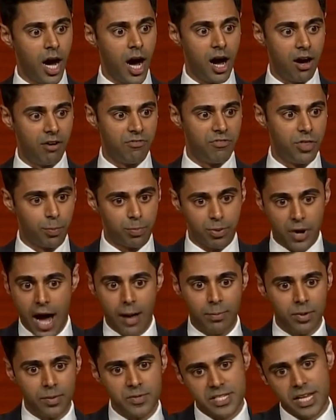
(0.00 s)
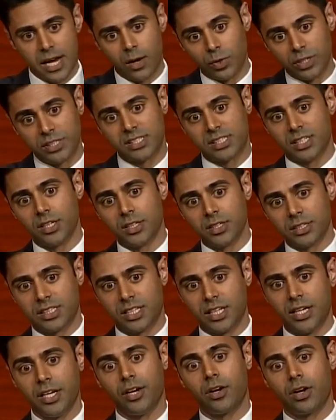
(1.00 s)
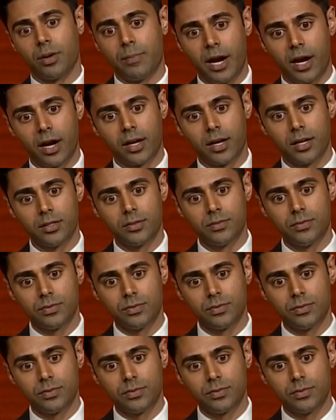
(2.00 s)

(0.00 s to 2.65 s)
of the problems that we still see here in America.